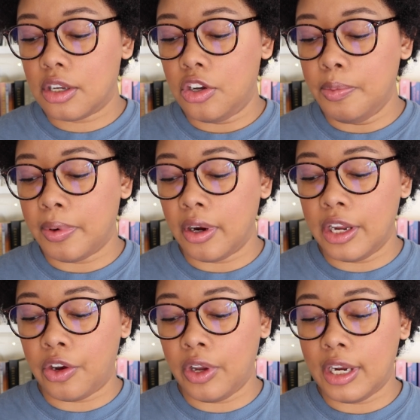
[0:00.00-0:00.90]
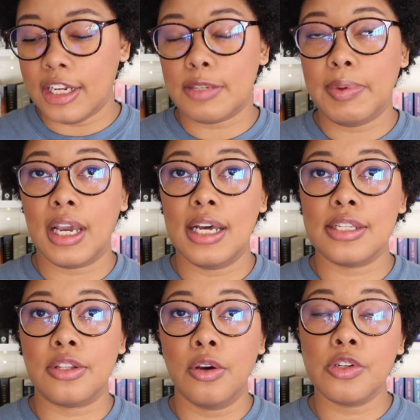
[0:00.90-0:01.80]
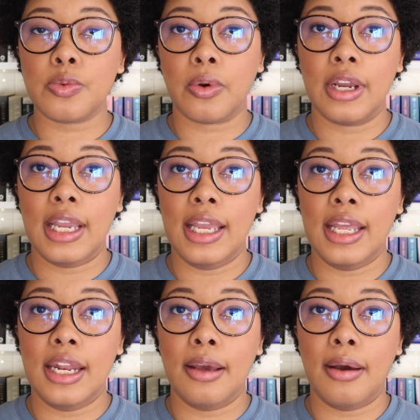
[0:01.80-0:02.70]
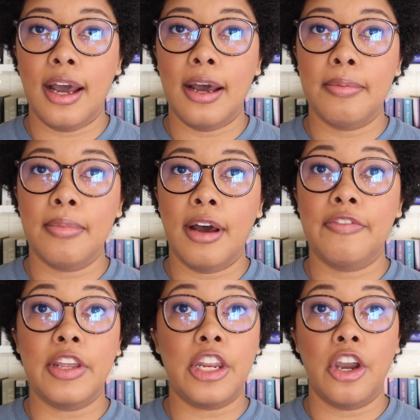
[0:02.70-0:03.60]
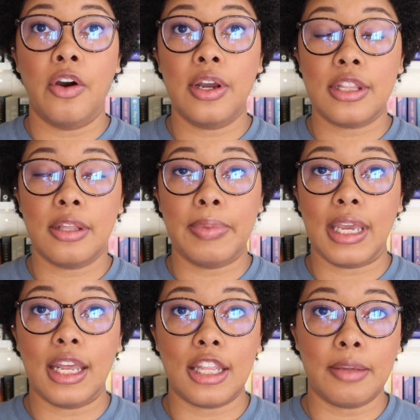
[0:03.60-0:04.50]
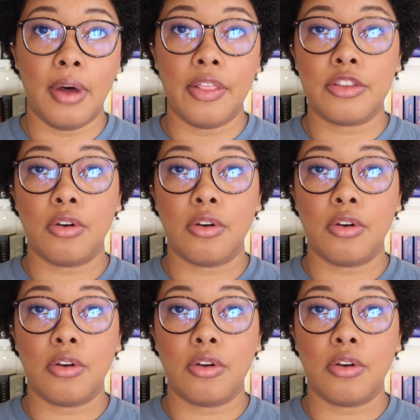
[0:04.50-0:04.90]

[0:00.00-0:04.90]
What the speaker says: Cooper, and Credence because those were in a video at the beginning of the month,